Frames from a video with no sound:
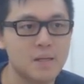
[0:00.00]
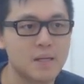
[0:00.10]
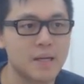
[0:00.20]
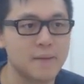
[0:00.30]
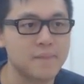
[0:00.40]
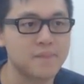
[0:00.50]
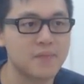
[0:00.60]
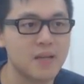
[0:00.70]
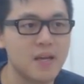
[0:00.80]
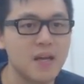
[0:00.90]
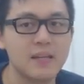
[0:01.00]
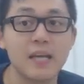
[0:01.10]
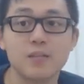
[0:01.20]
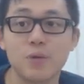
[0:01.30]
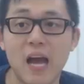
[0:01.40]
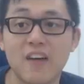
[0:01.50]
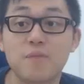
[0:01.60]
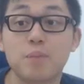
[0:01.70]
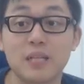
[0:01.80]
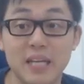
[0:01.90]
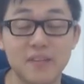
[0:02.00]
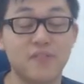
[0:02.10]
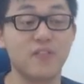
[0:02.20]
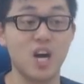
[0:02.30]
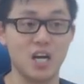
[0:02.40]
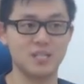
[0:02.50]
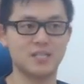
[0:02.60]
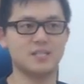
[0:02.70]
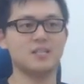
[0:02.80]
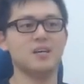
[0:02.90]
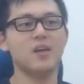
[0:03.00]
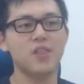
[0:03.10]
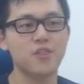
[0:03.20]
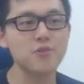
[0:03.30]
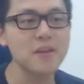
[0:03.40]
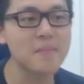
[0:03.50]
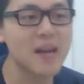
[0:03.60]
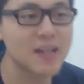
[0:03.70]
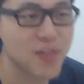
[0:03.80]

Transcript: Okay. Next we have Blink Fox. 3-mana